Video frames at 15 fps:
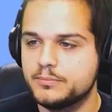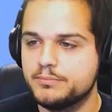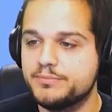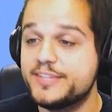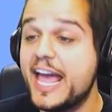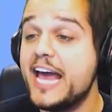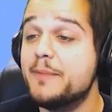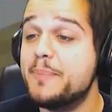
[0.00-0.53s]

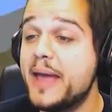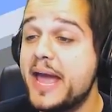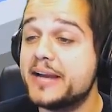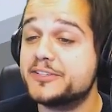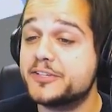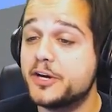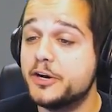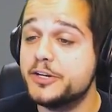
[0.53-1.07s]
Data packs,
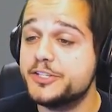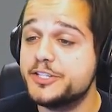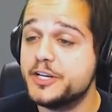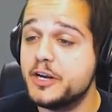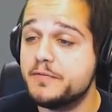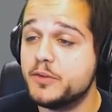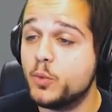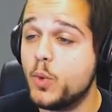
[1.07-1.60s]
courtesy of
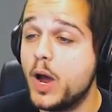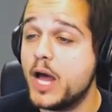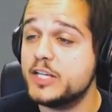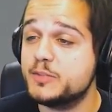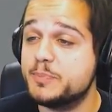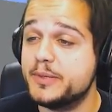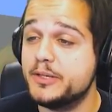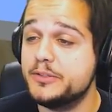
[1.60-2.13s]
the Waz
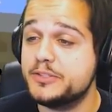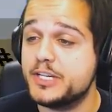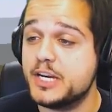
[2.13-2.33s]
Build Team,